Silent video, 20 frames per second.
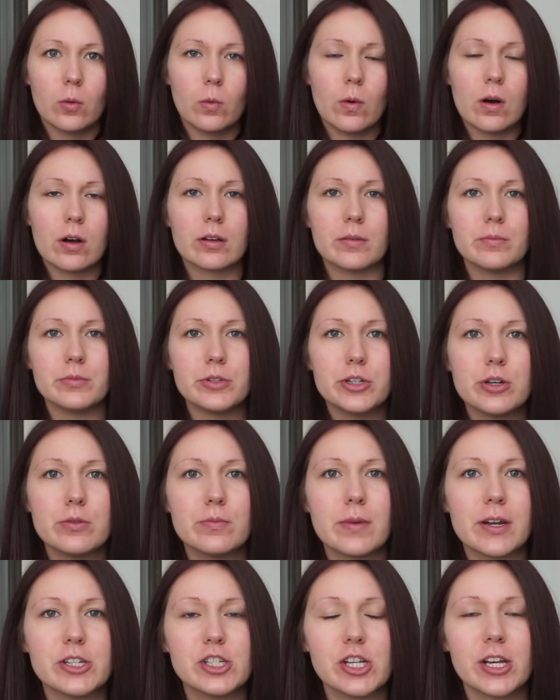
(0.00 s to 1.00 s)
welcome to
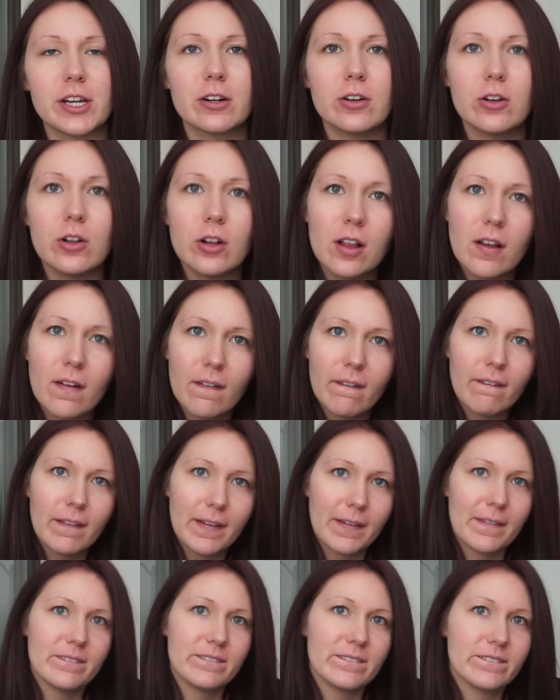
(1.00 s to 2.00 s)
my channel.
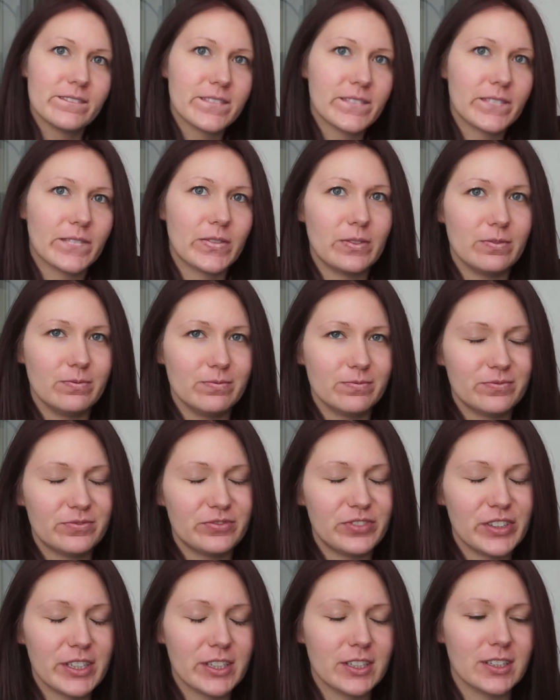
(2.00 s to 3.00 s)

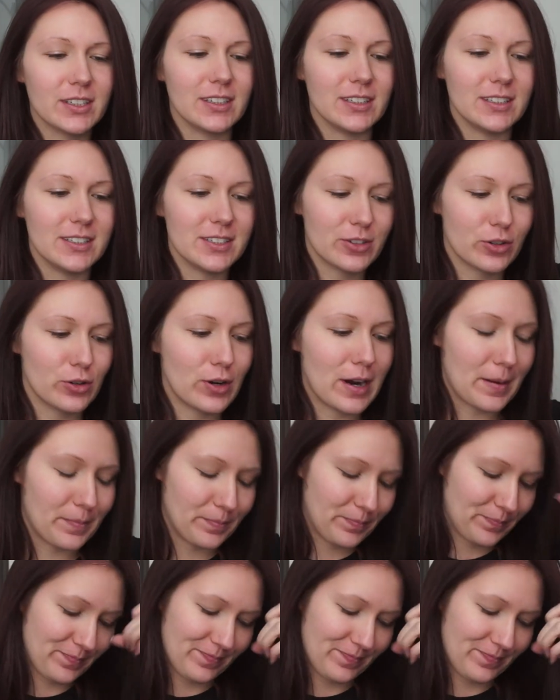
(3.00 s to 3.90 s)
Finger guns, crap.